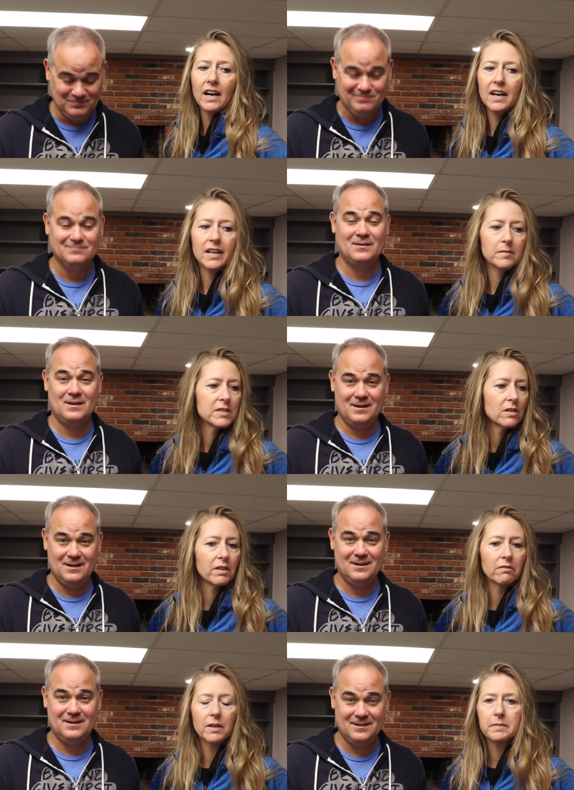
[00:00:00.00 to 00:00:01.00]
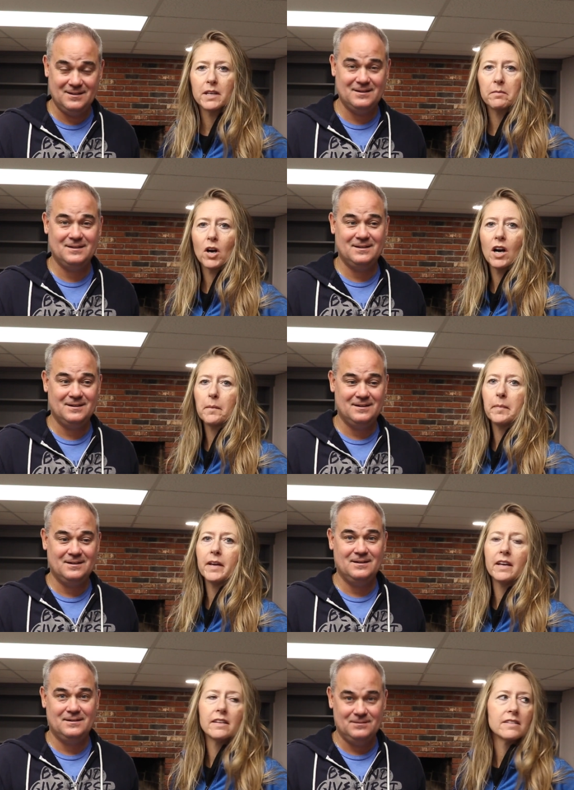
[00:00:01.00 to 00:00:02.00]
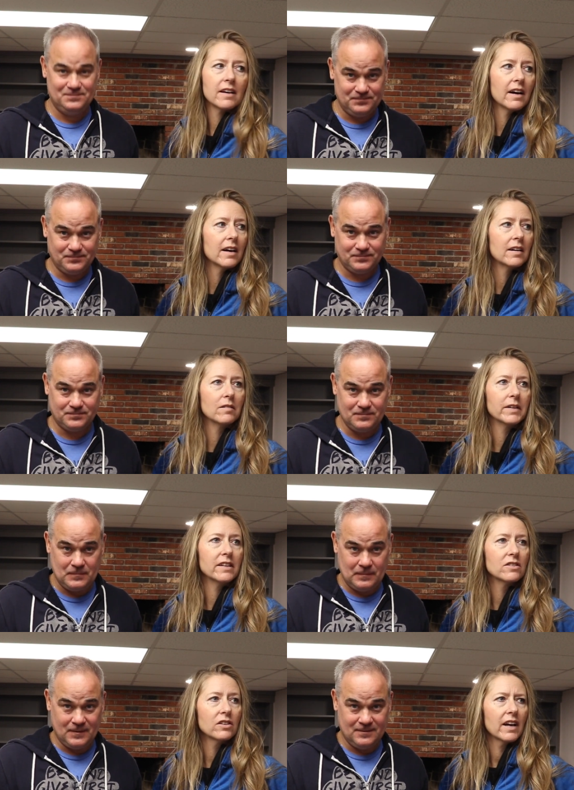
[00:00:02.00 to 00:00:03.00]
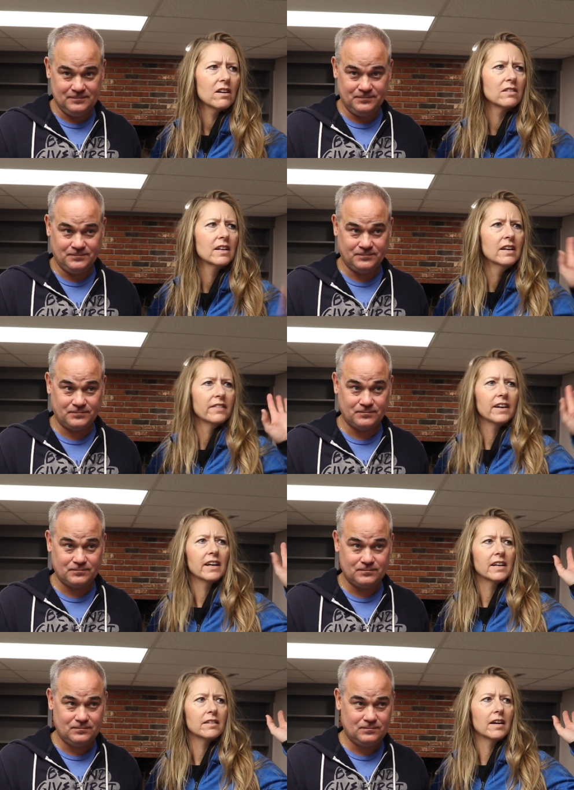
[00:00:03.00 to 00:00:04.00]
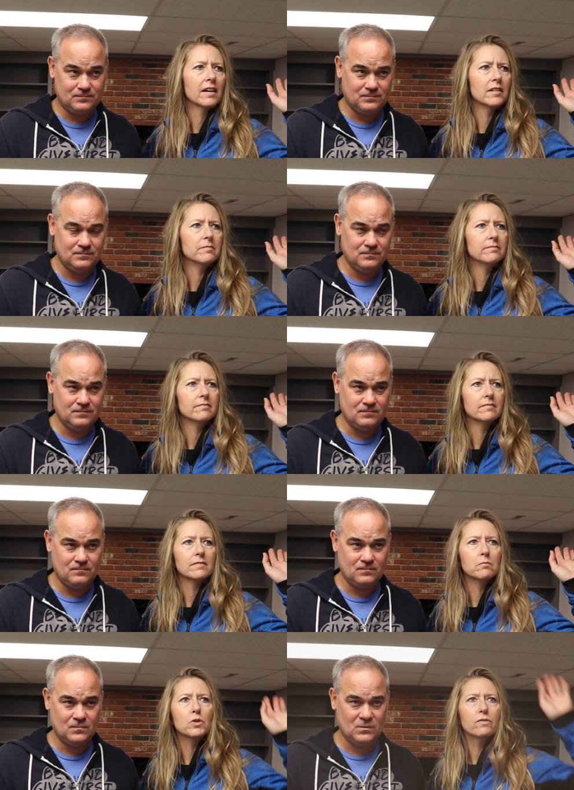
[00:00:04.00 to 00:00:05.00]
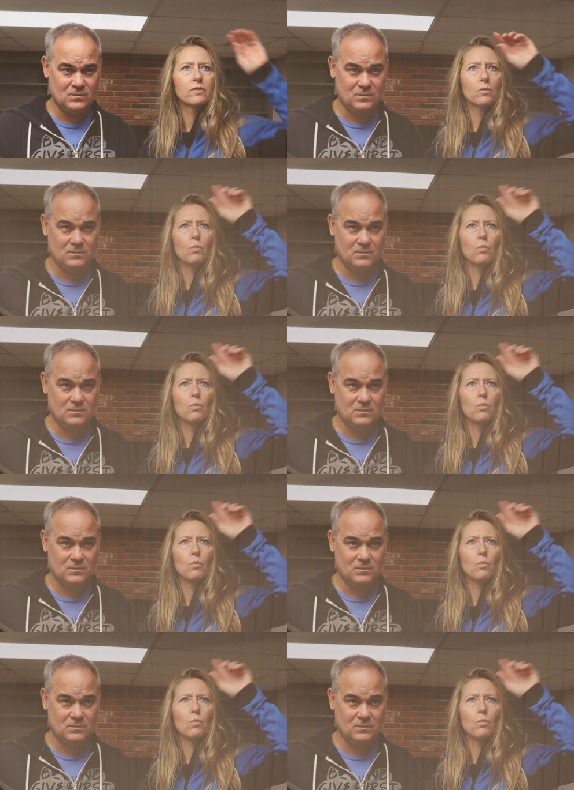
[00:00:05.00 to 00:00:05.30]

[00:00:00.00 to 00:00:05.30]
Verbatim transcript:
Speaker 1: um, so we ripped up carpet. Uh, we took out, they had um, moved the